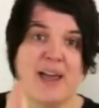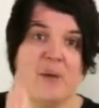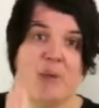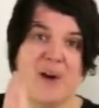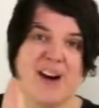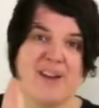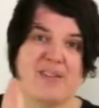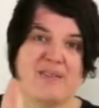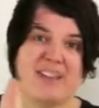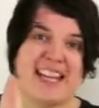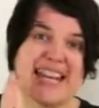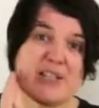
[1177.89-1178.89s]

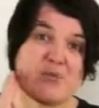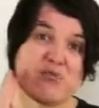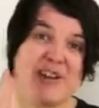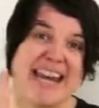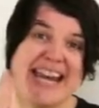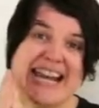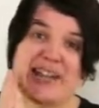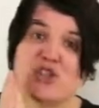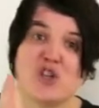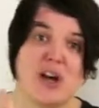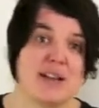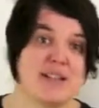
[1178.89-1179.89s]
Well, it's really
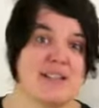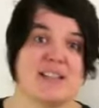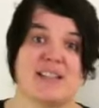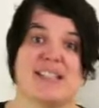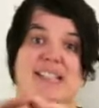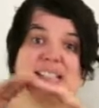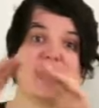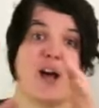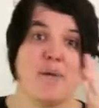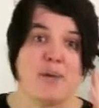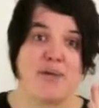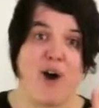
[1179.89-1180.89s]
just to
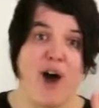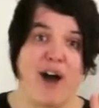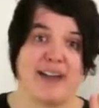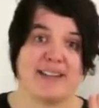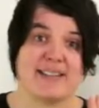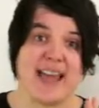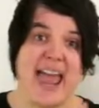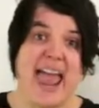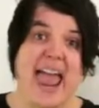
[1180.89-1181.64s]
summarize